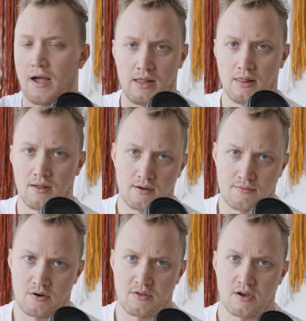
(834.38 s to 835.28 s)
I
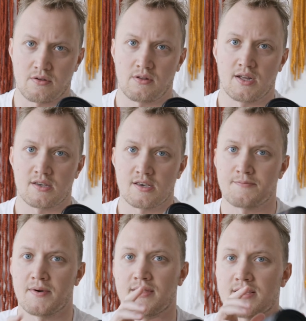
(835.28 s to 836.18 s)
love all the other
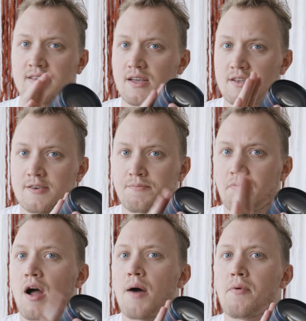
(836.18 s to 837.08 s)
lenses, but this lens is
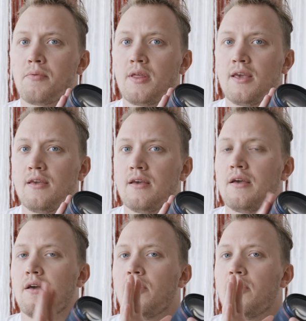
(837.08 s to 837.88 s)
probably